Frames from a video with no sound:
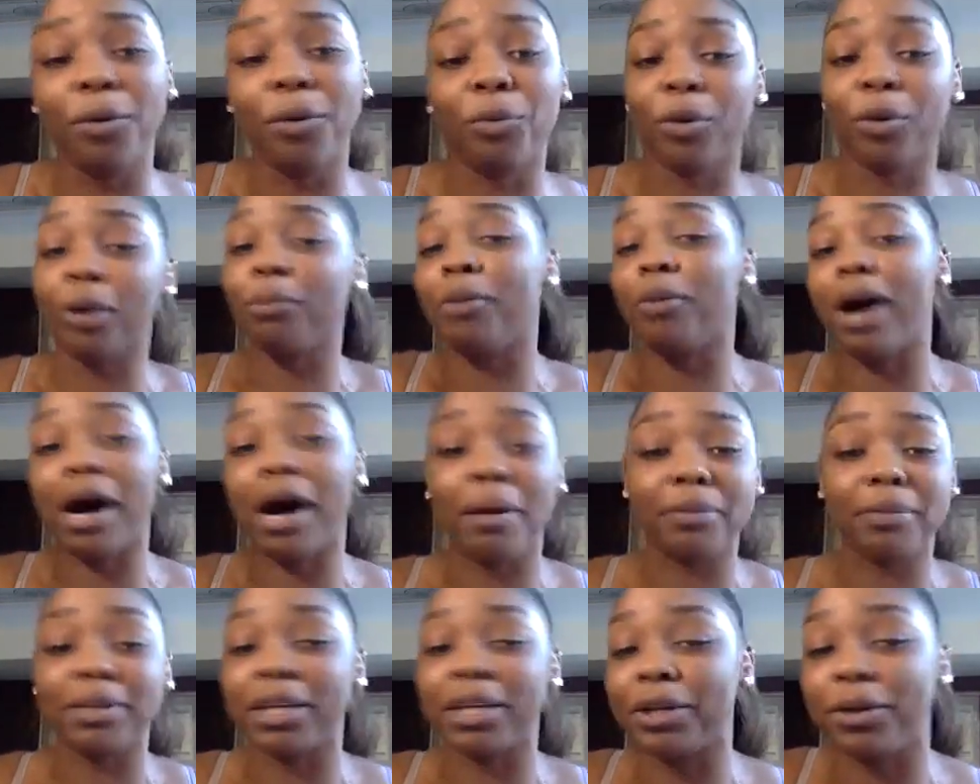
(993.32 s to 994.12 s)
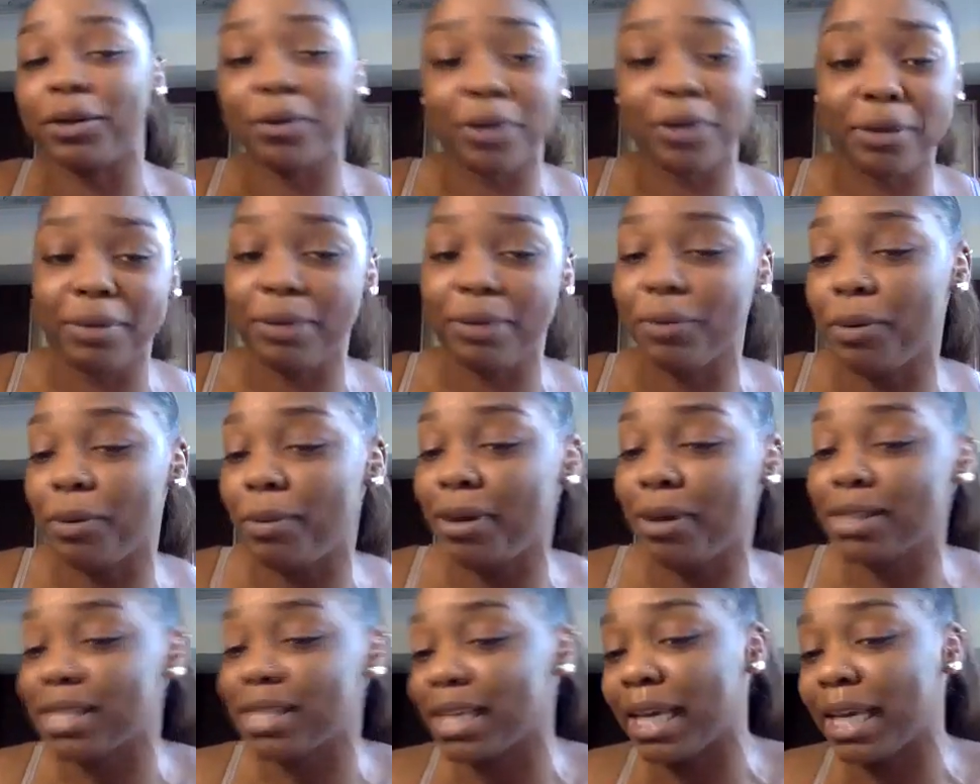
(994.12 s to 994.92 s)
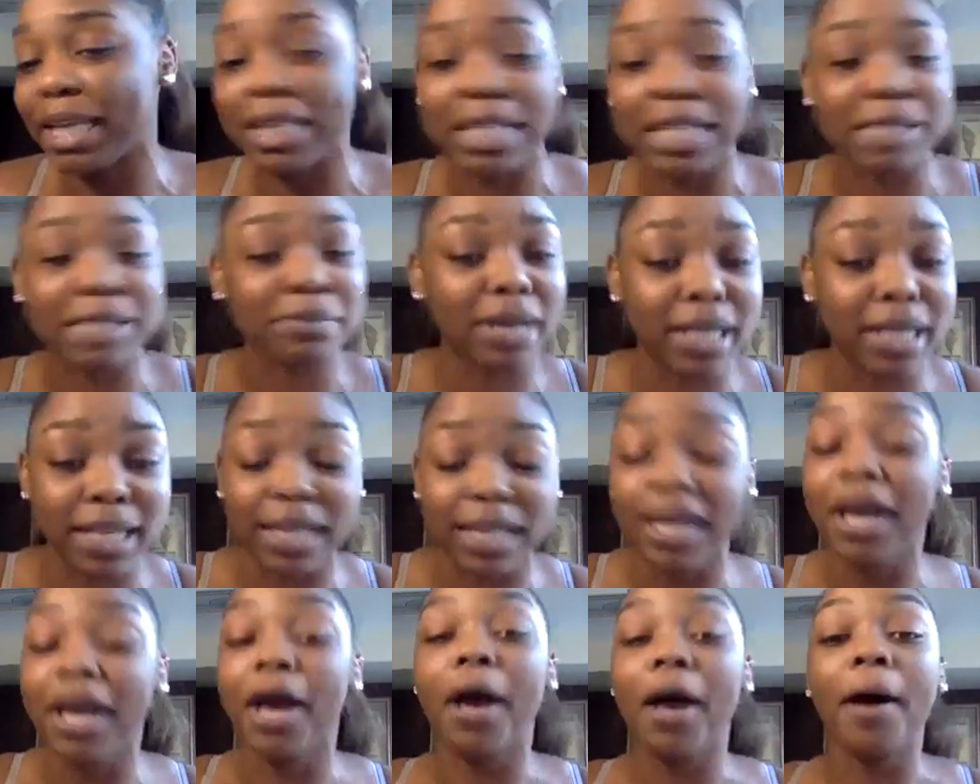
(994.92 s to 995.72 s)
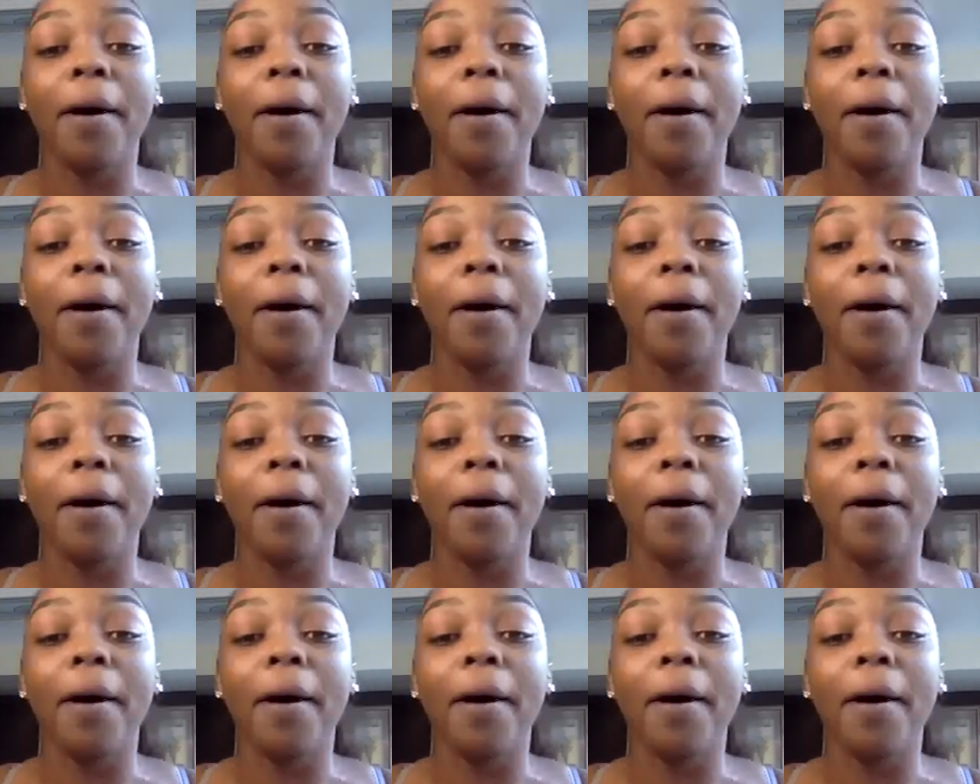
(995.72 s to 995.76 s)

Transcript: we're bomb. Like you know what I mean. We're about to get this money.